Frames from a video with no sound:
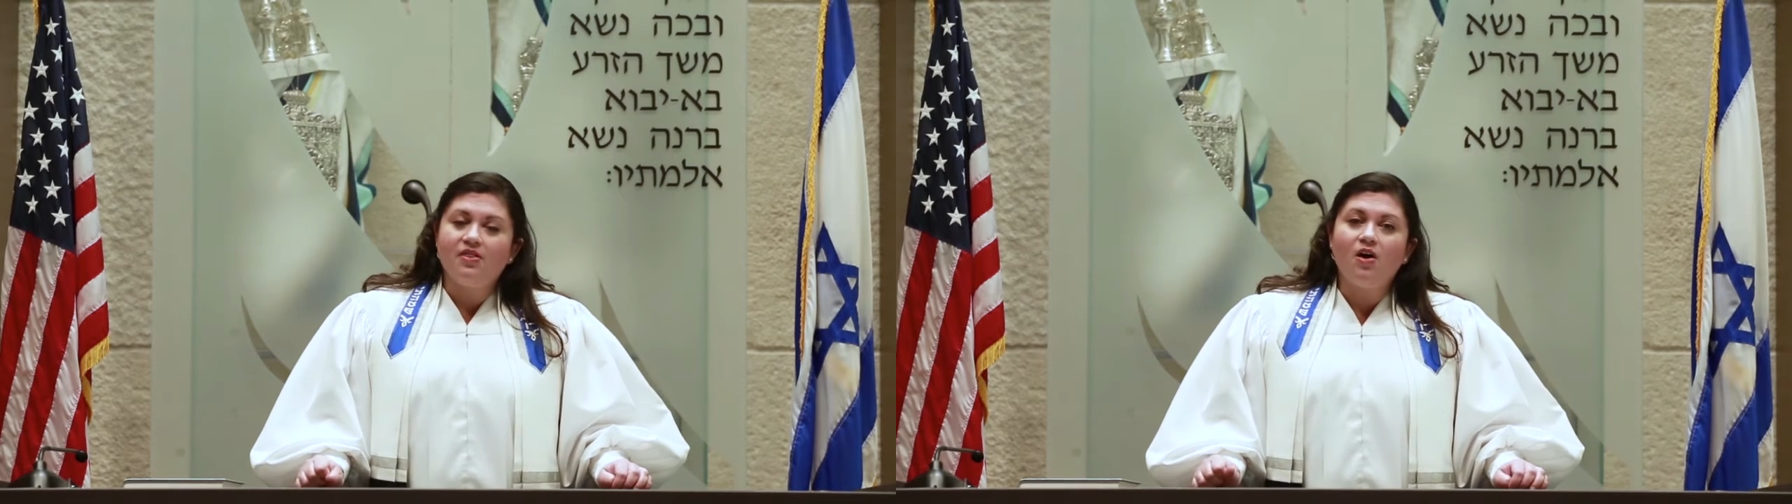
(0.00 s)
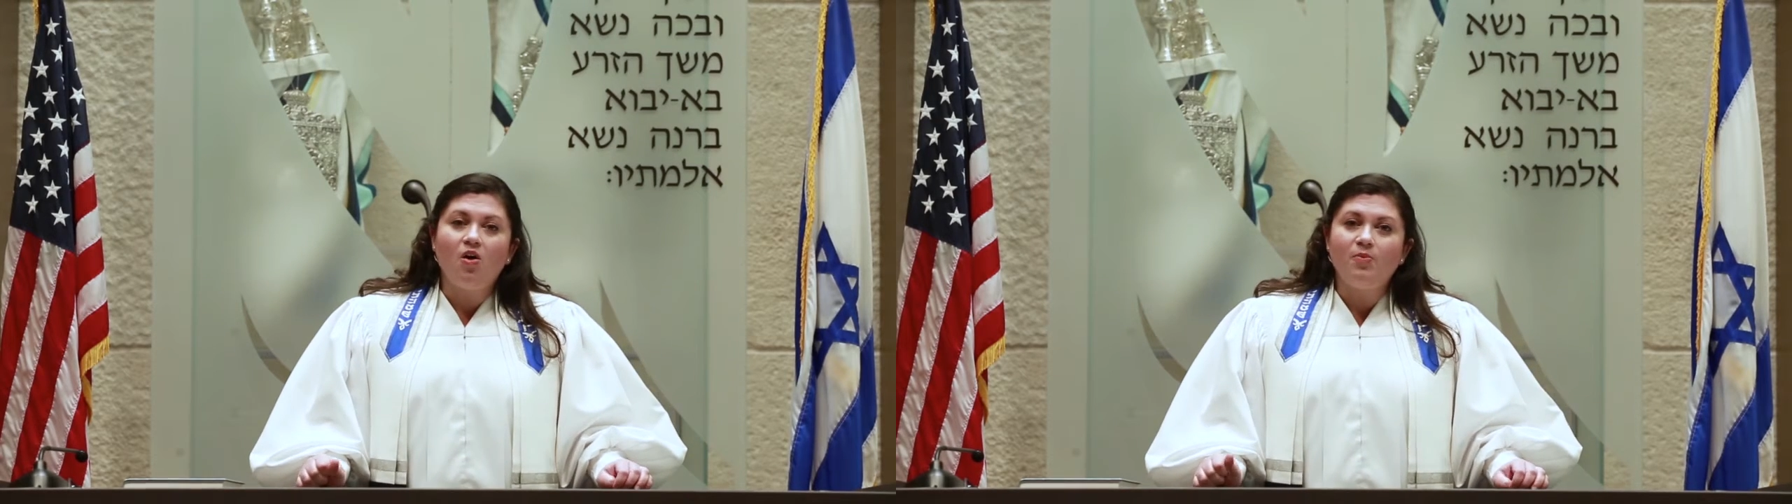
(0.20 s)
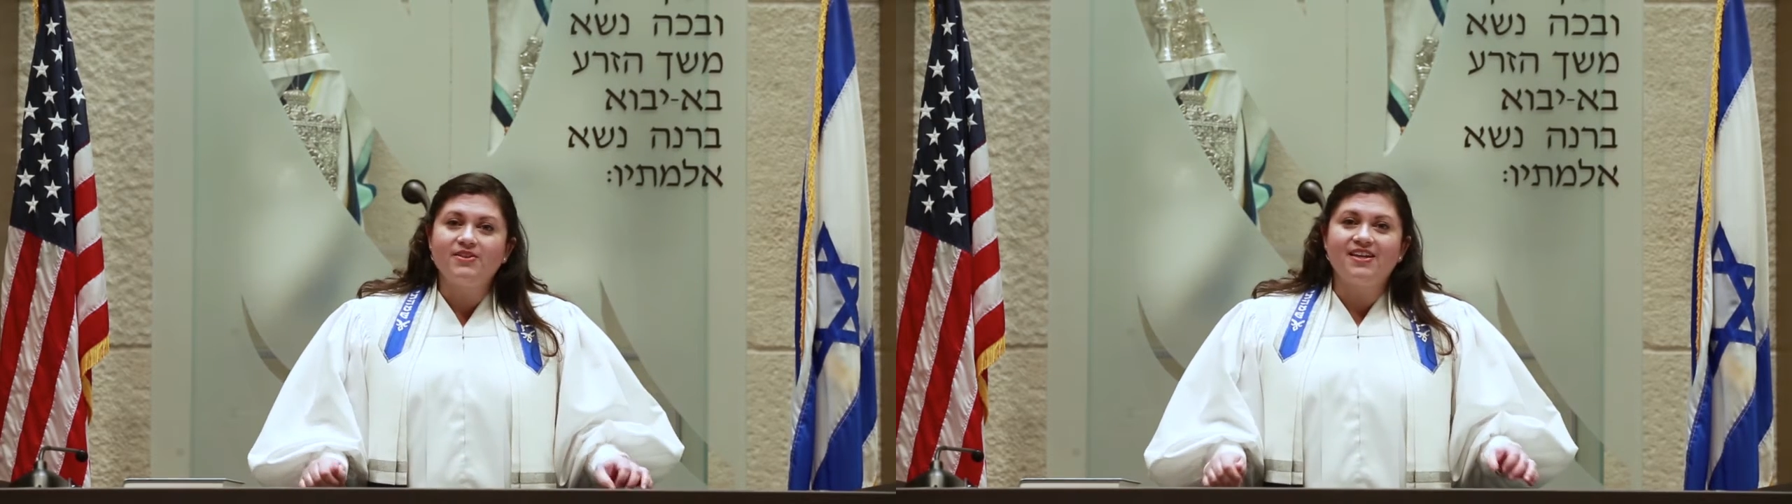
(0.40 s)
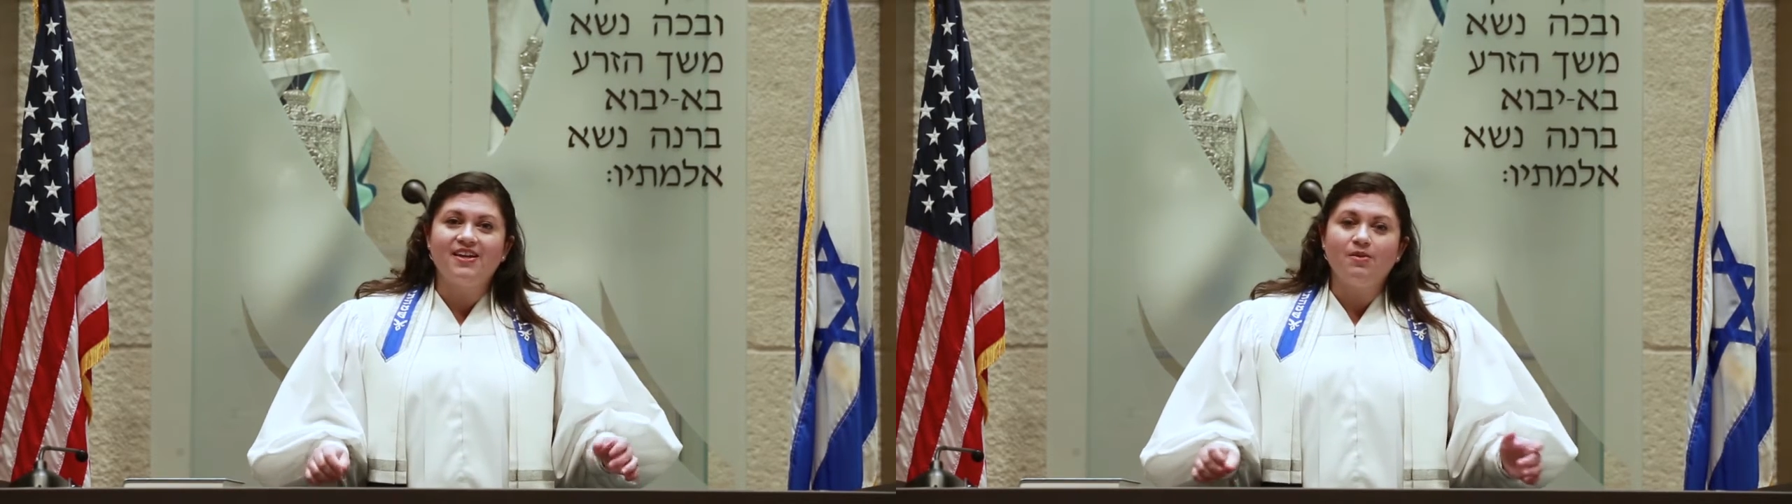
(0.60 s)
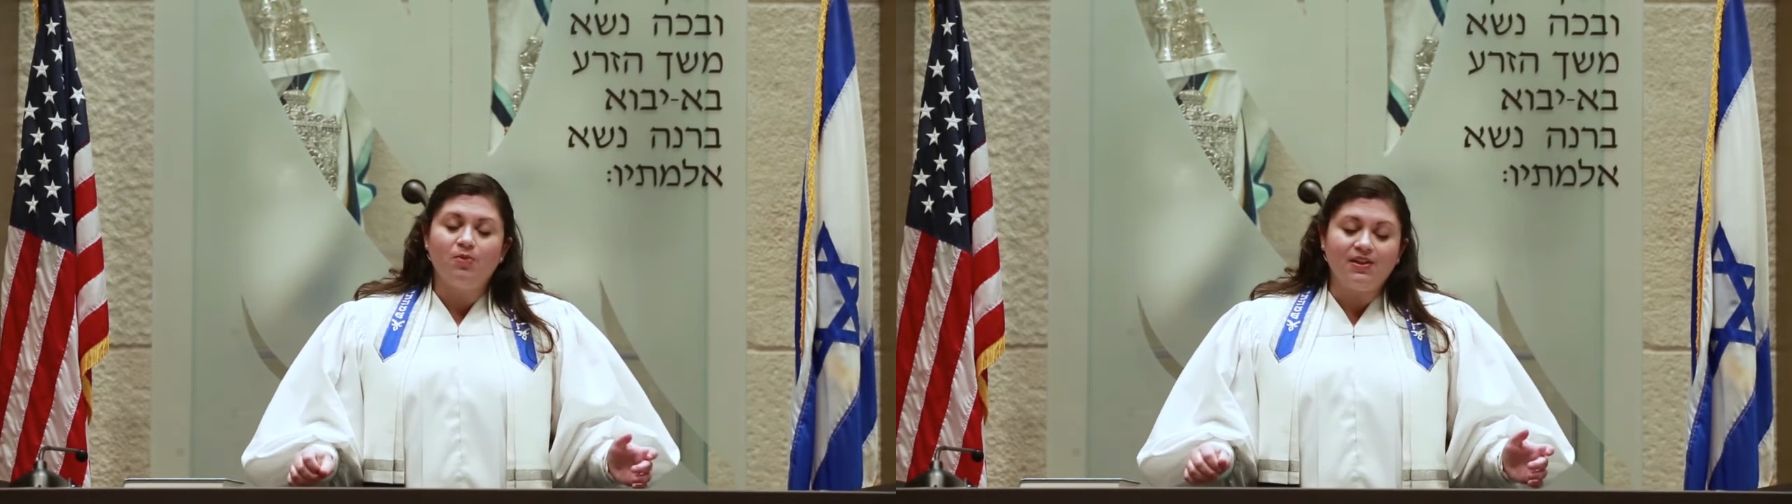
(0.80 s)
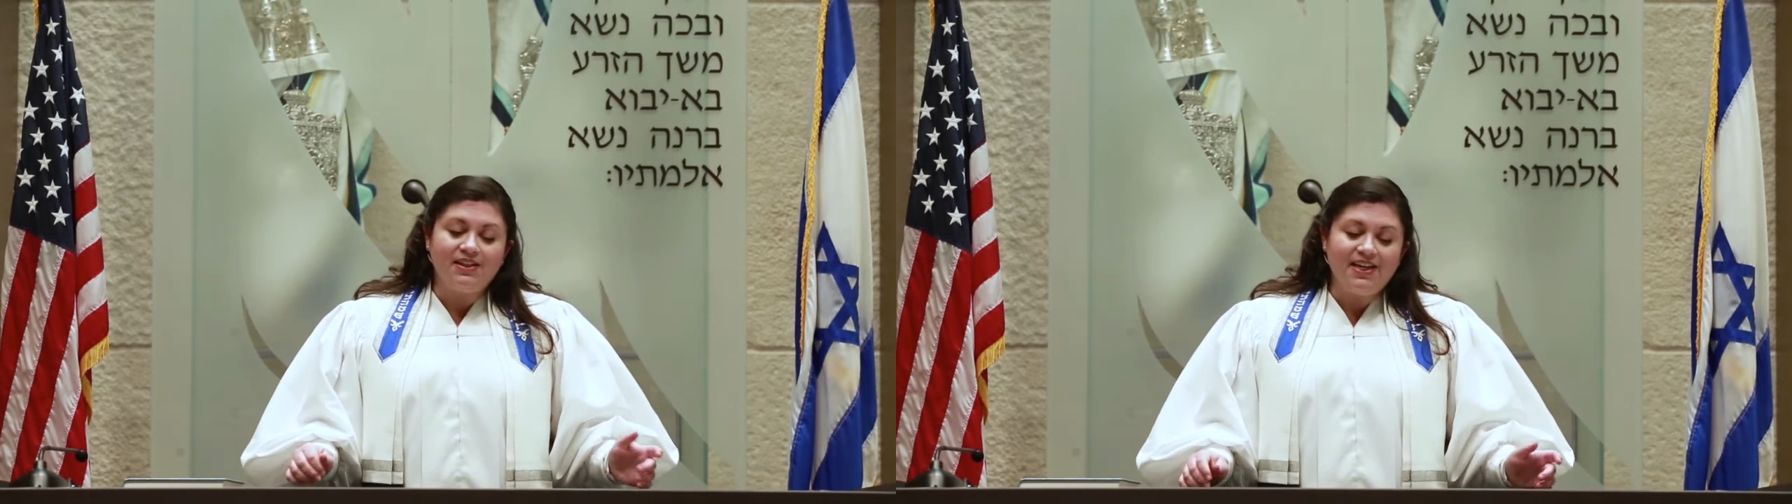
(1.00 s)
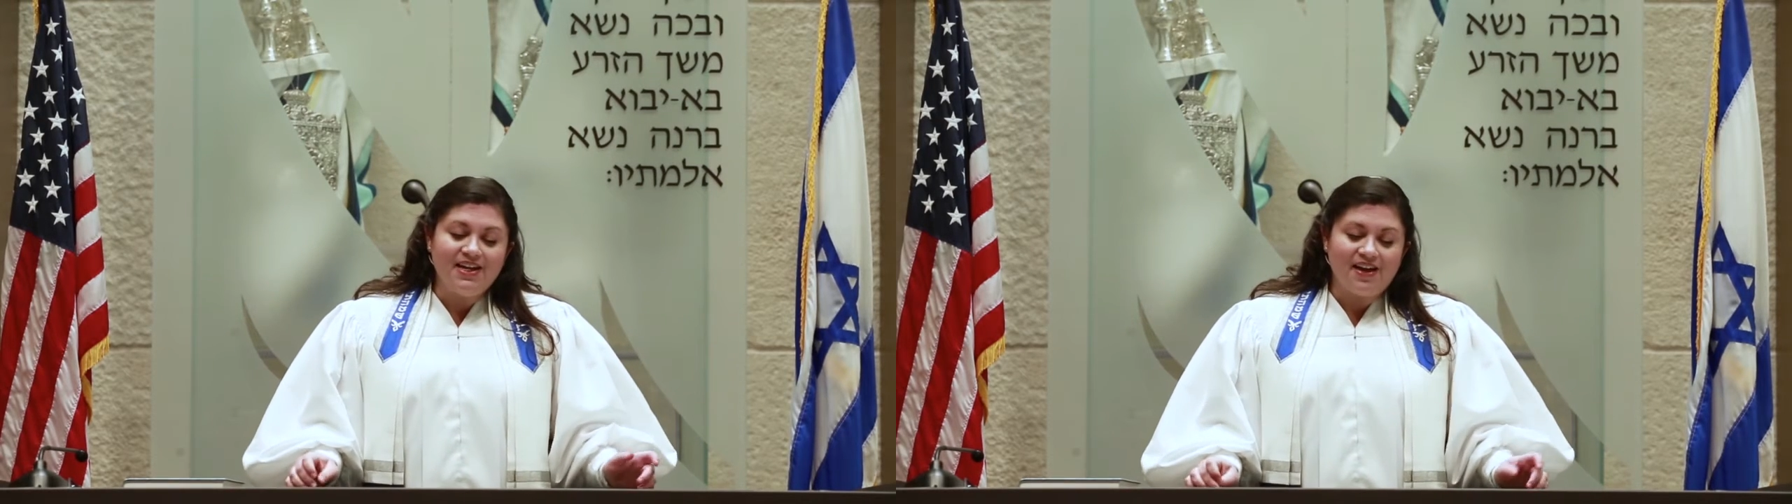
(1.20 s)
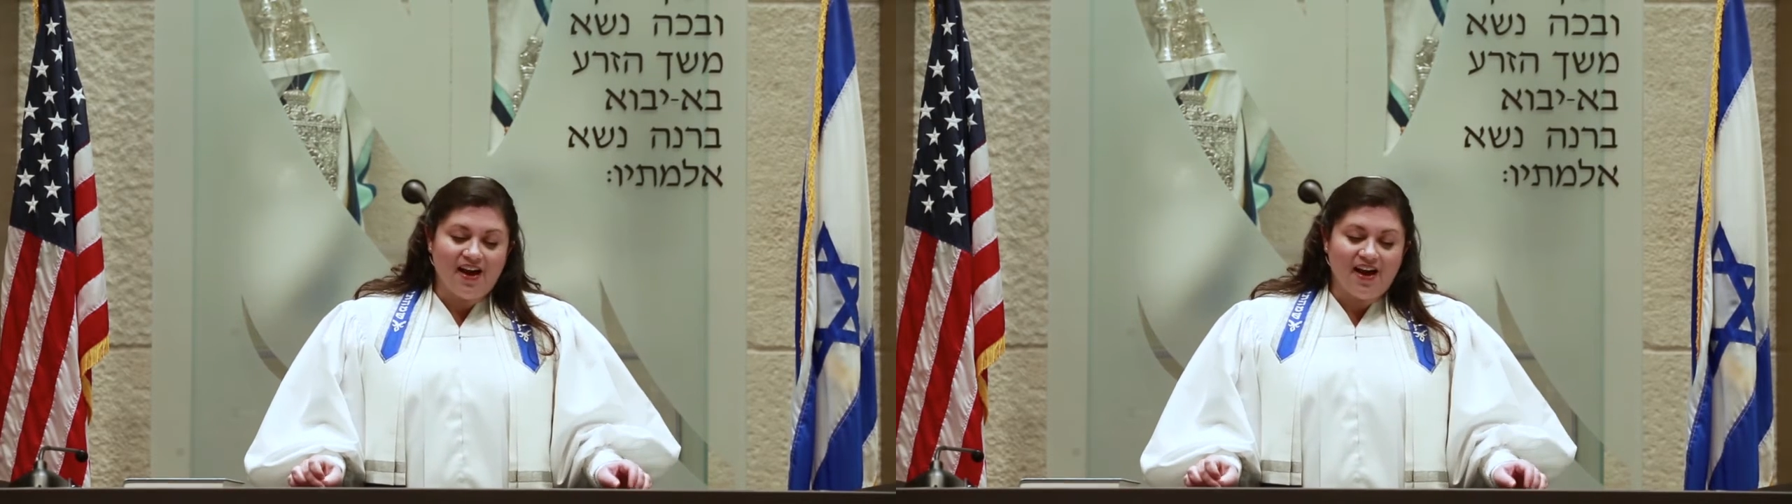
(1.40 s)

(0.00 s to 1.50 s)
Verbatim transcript: the hope is that it will lead